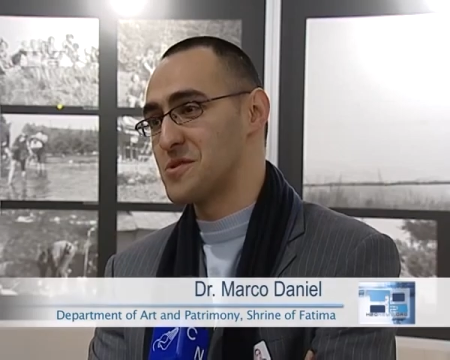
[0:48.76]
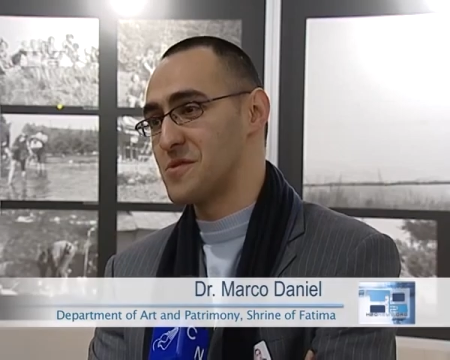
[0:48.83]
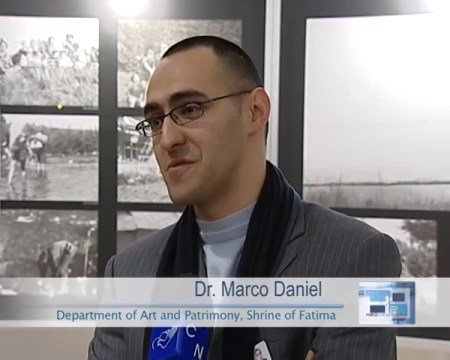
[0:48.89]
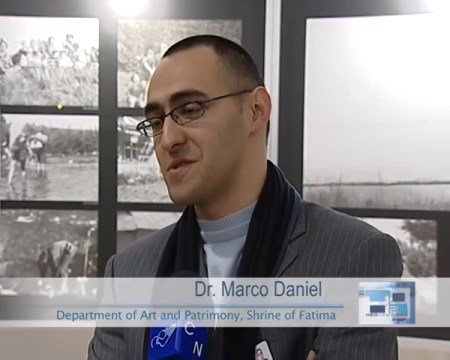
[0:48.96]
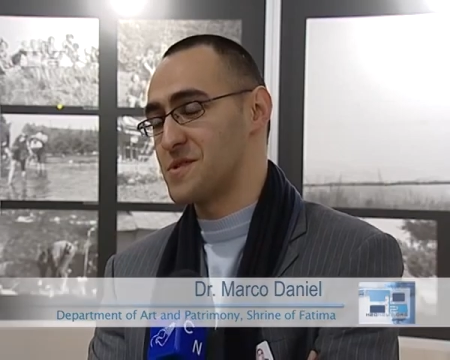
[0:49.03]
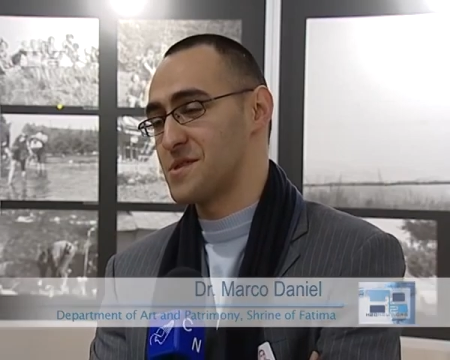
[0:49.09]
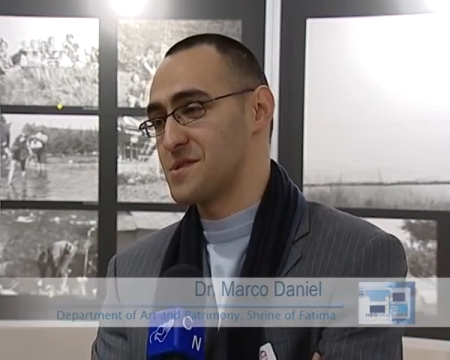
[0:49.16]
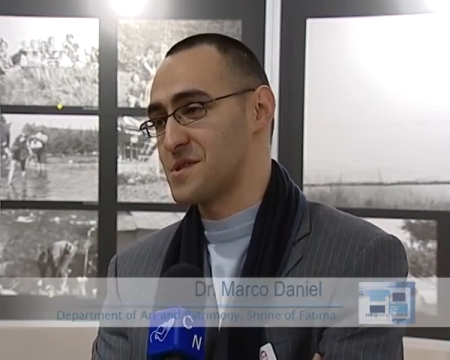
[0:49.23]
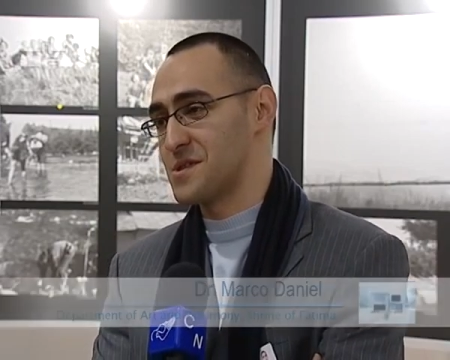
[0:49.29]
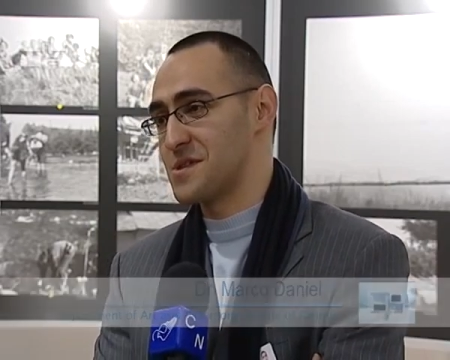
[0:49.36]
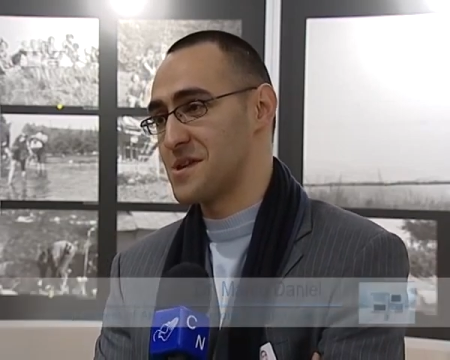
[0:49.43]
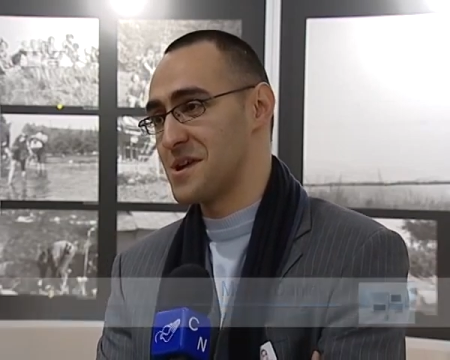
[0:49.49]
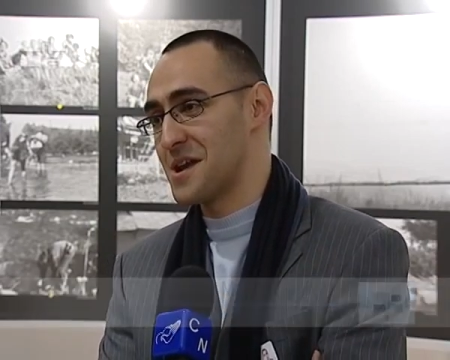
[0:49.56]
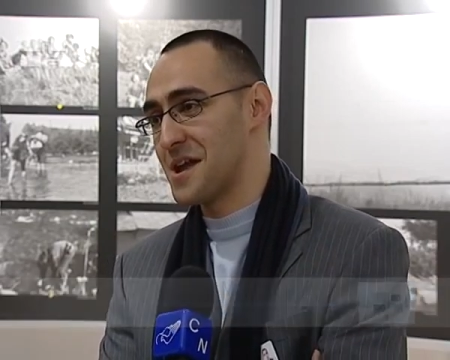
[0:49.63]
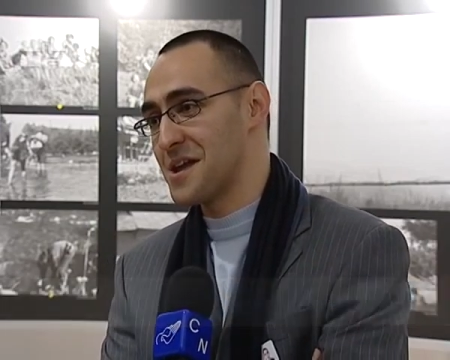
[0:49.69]
became
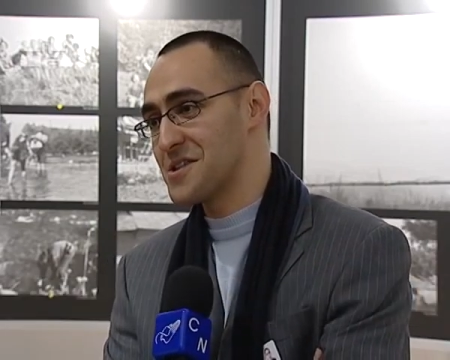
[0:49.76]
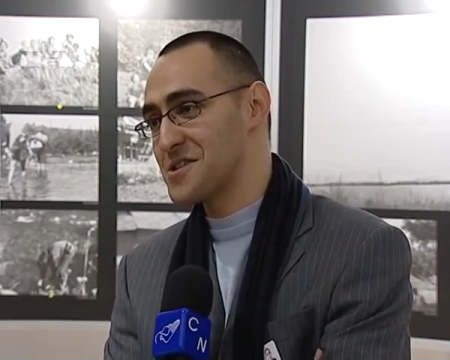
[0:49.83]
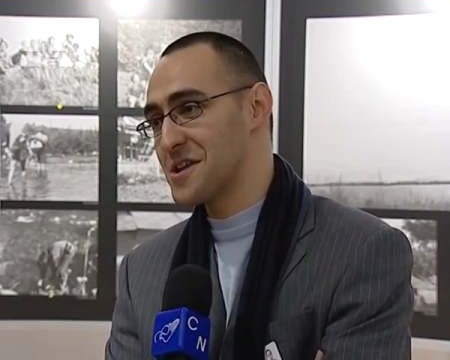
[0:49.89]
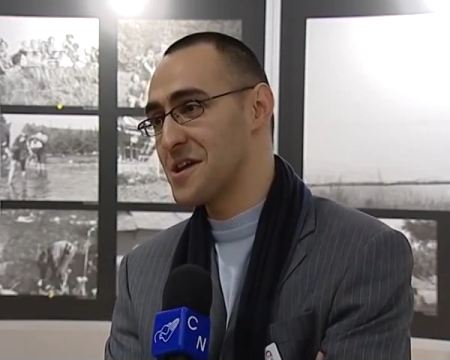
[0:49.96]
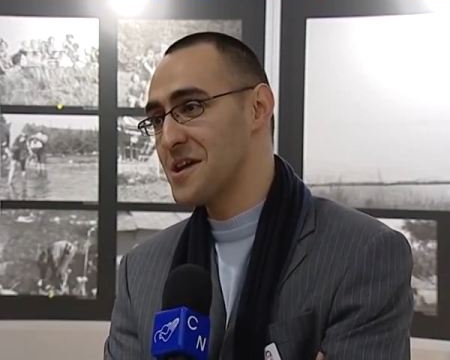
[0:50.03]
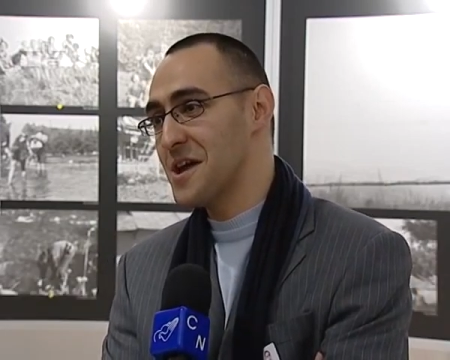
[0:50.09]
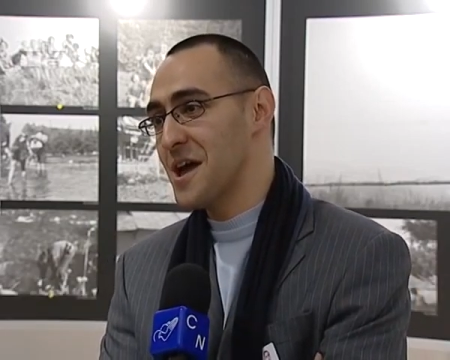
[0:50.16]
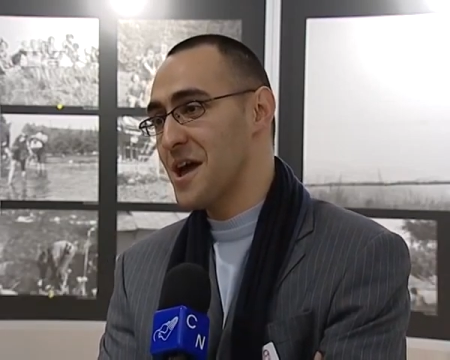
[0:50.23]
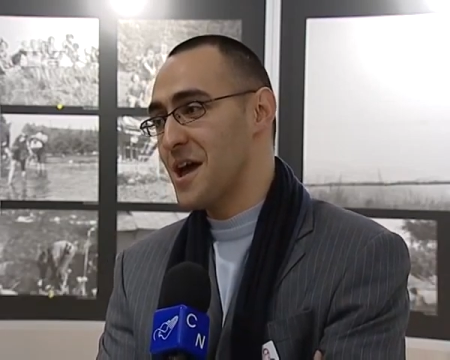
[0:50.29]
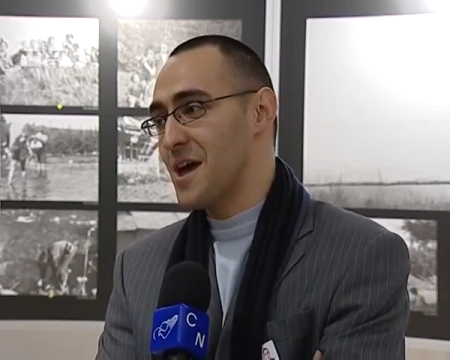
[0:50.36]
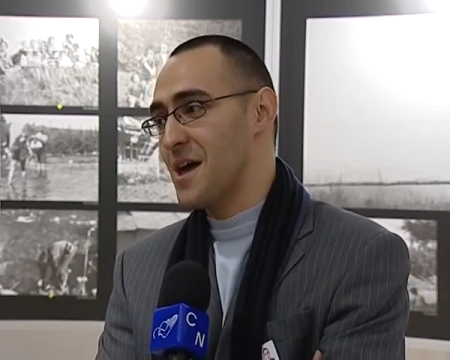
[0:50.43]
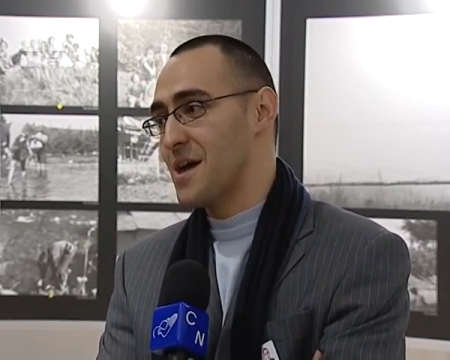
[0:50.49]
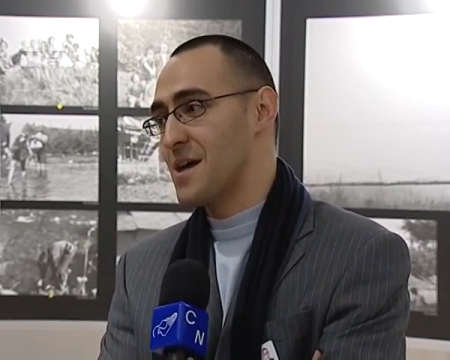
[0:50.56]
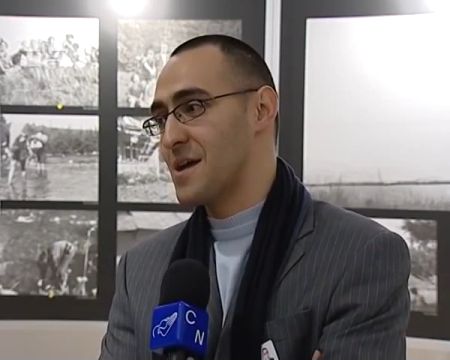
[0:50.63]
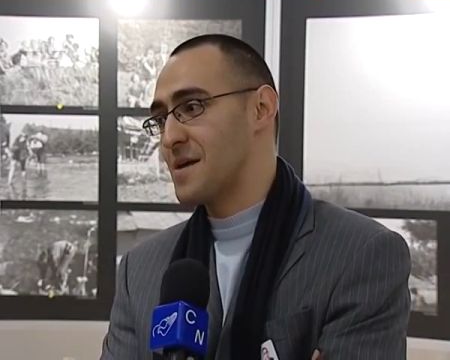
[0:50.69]
Pontiff of the Church,